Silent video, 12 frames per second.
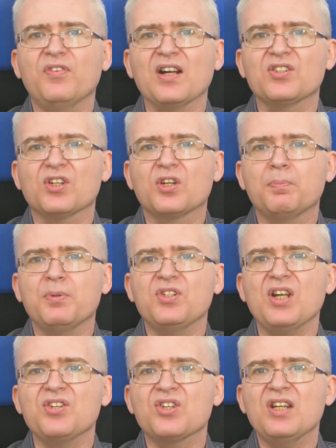factor could
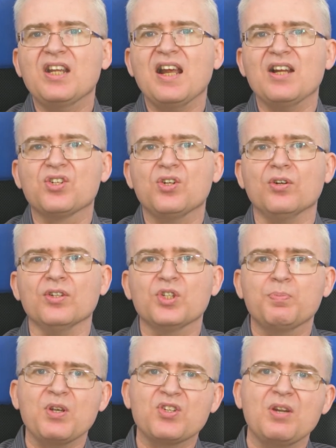potentially catch on,
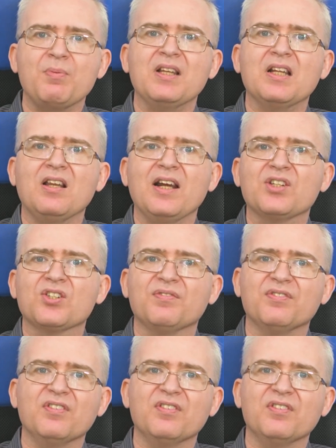especially when the likes of